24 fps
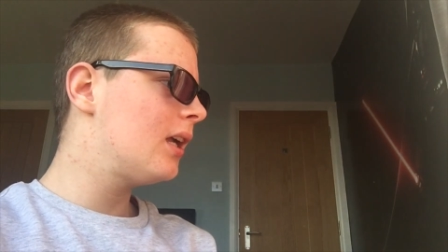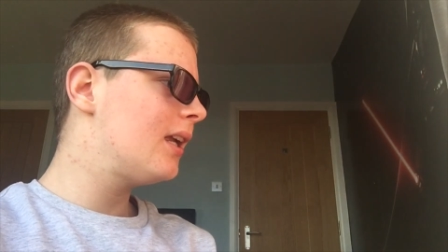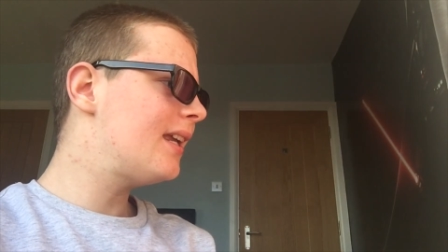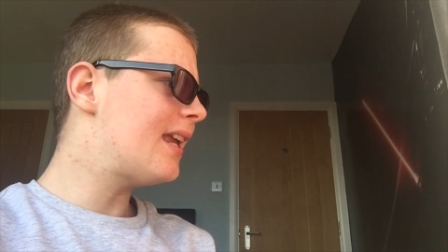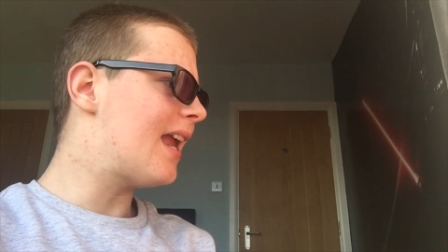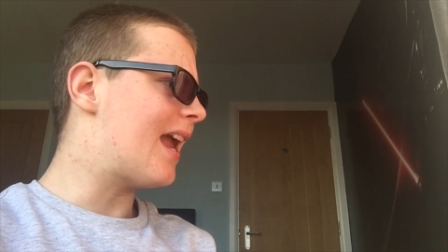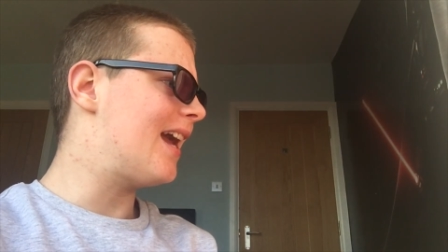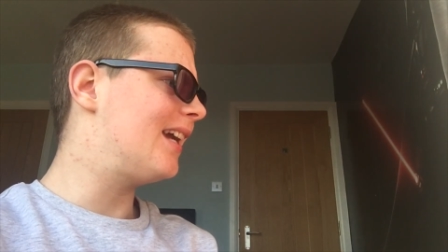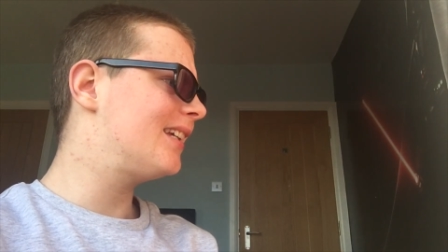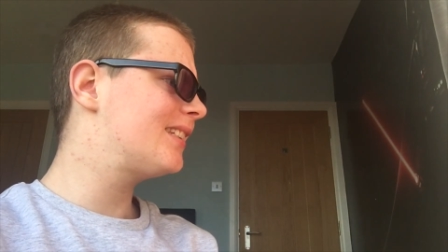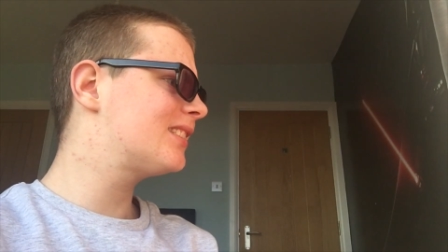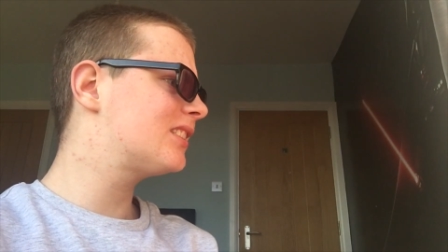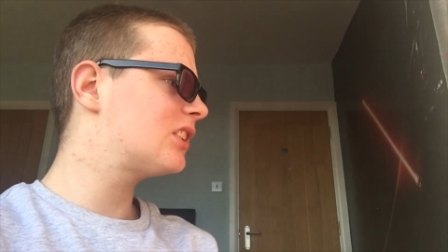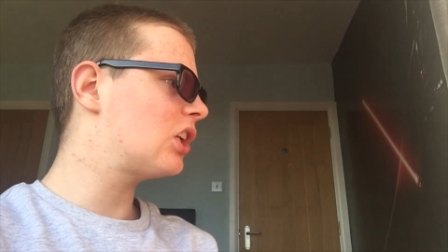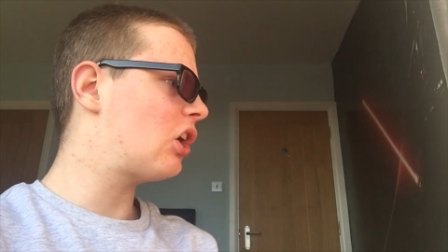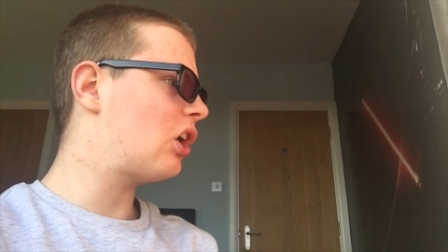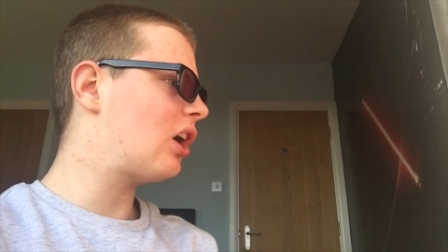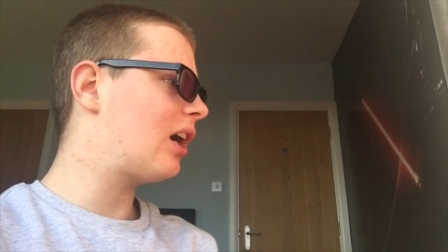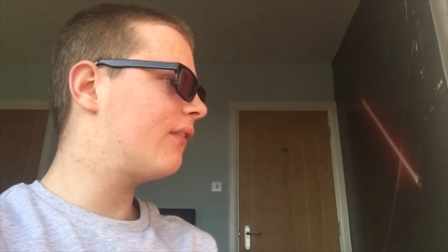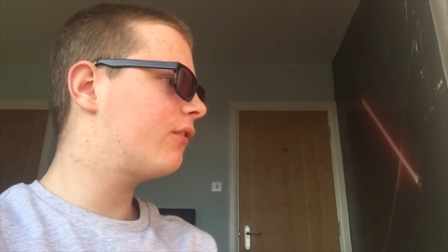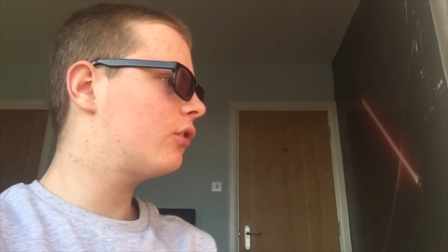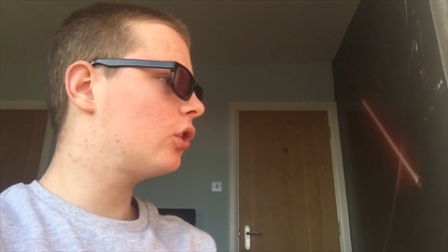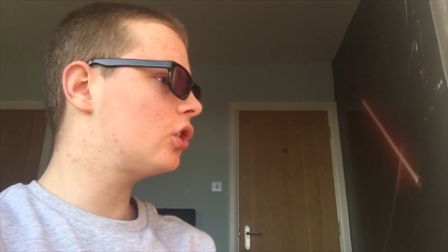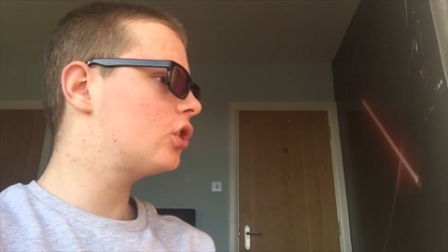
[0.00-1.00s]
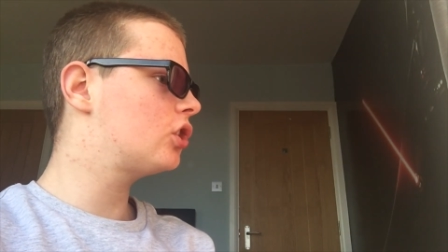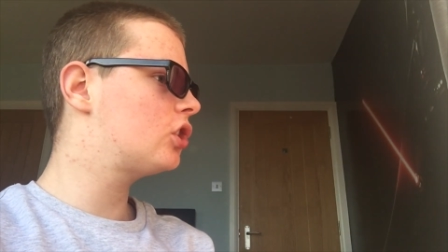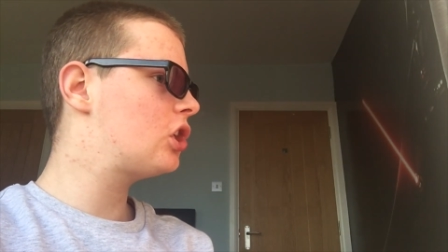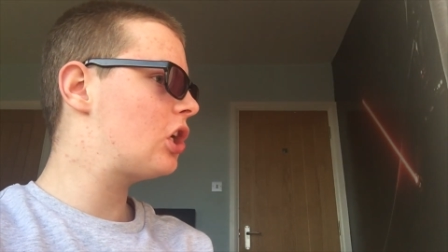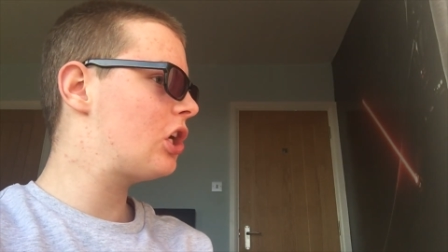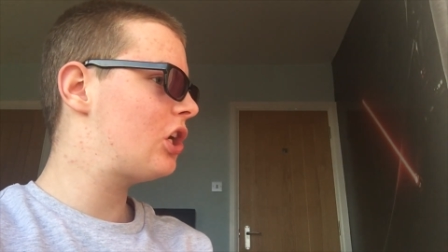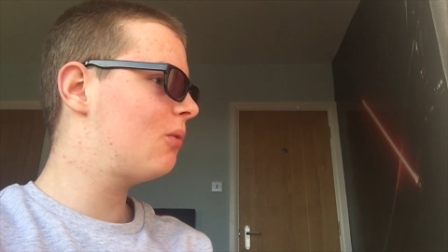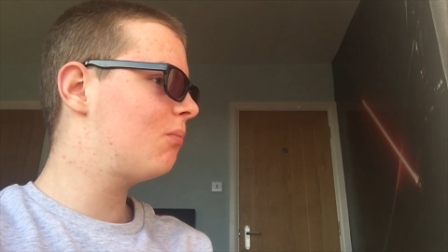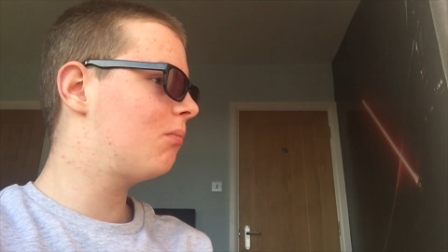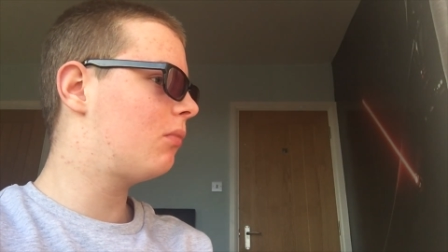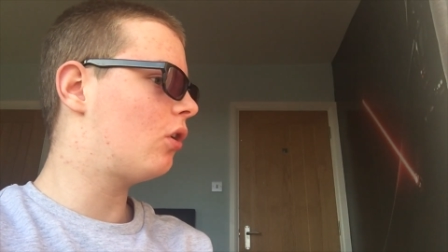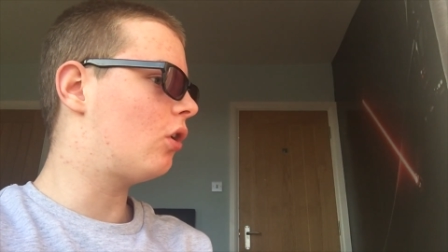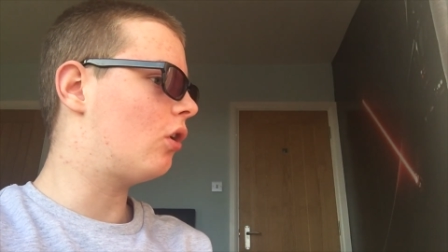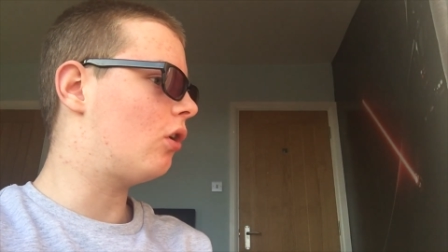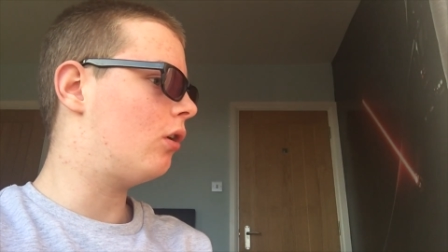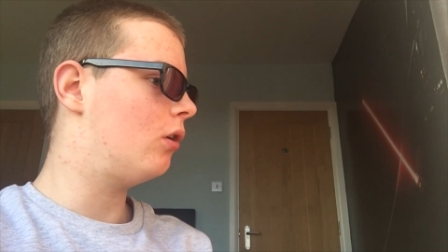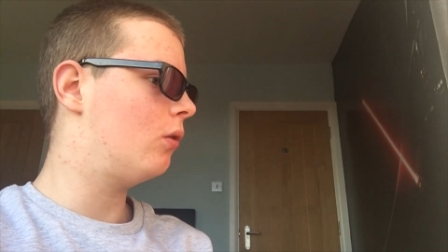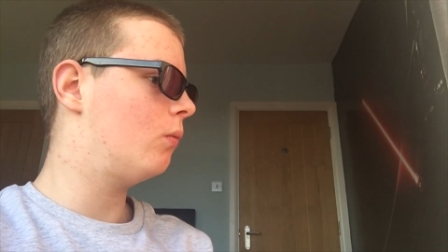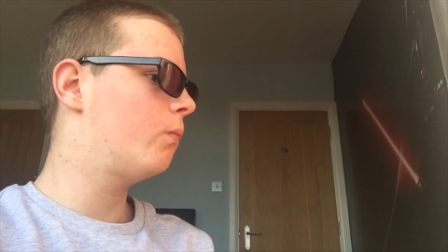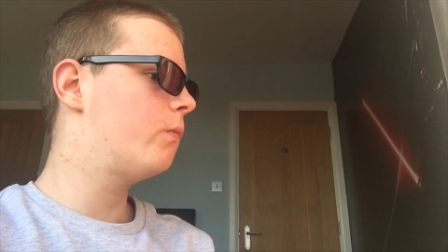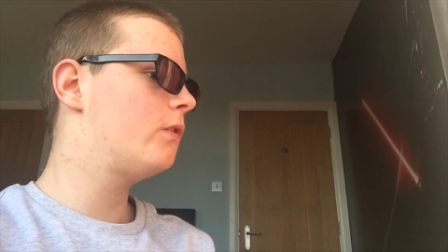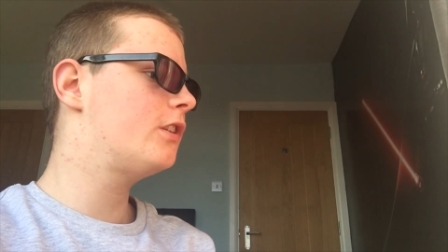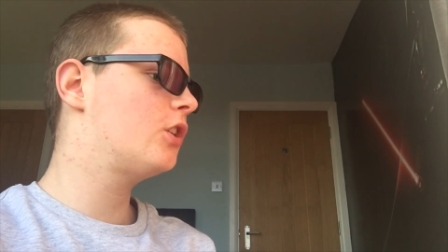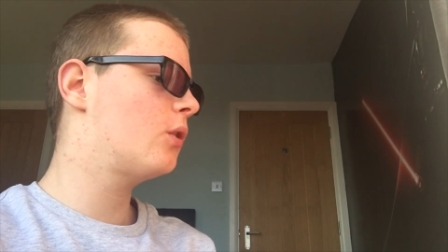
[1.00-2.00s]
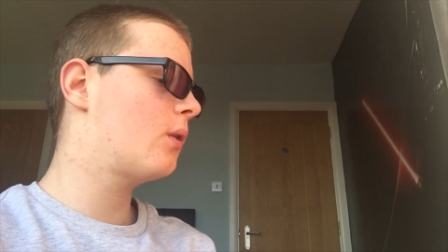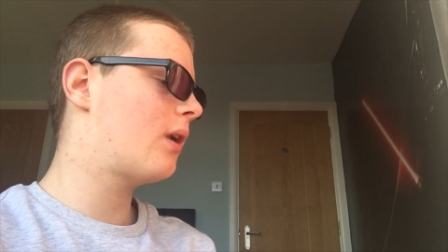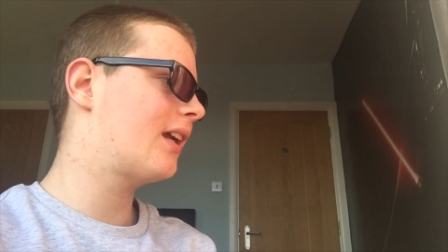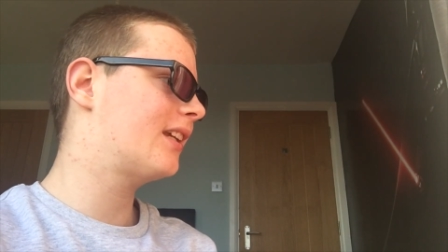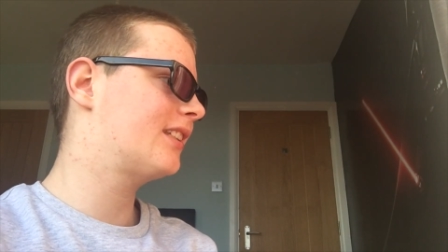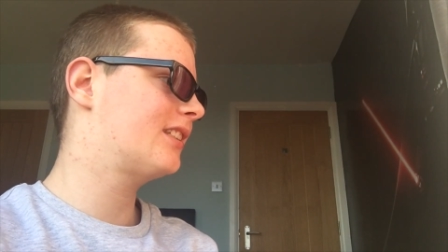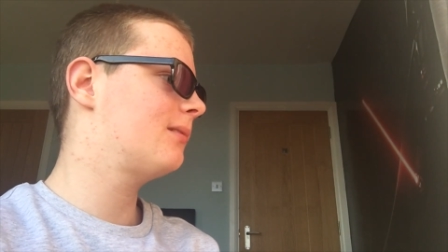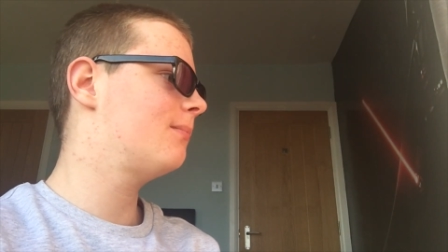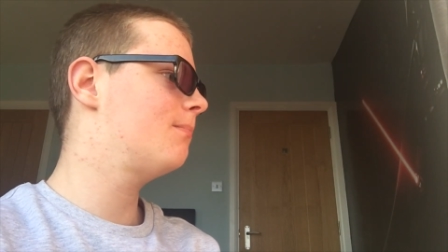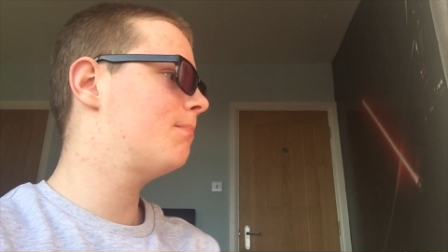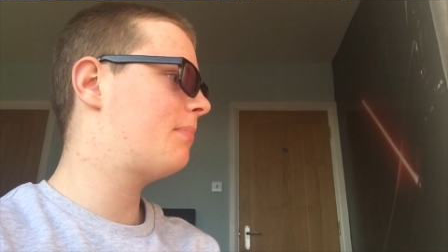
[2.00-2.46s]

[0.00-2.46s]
Yes, I've got two more. Would you like some